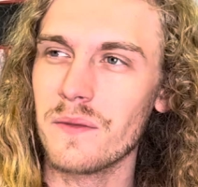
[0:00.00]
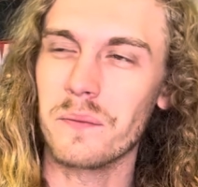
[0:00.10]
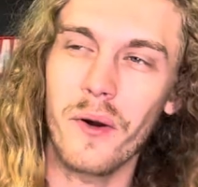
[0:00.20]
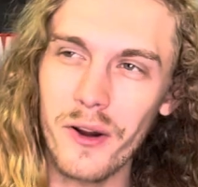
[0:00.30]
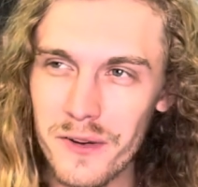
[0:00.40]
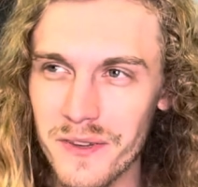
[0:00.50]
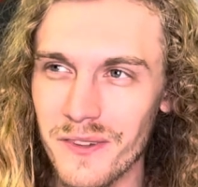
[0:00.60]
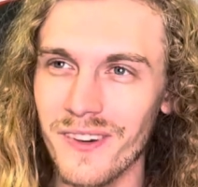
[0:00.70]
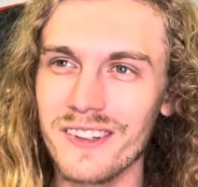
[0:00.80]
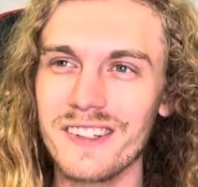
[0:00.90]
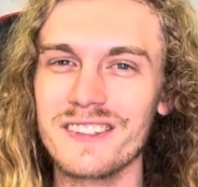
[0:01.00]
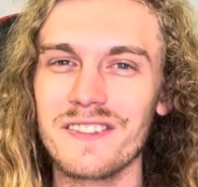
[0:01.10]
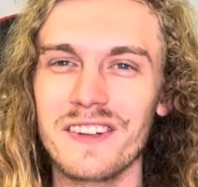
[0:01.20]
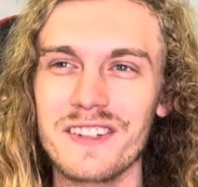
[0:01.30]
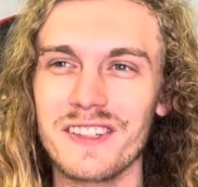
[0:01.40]
part of me wonders if
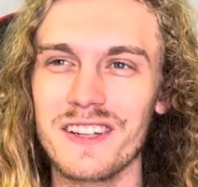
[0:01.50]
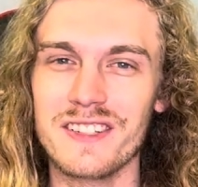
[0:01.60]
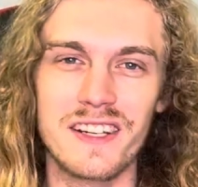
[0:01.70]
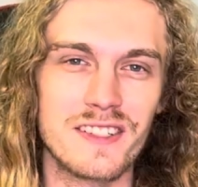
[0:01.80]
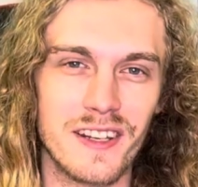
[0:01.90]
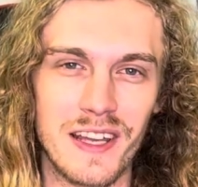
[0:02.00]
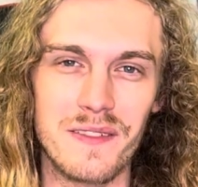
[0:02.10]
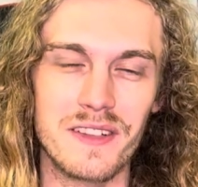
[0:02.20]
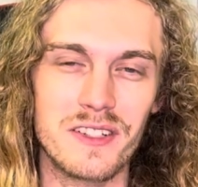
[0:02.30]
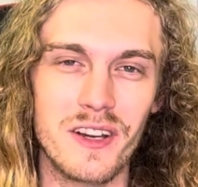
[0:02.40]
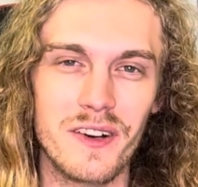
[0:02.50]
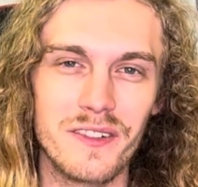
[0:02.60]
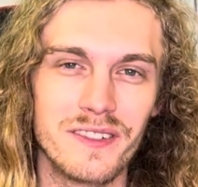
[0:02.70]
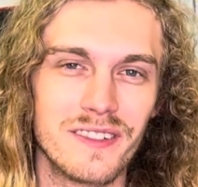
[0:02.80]
they're just gonna change the name of the show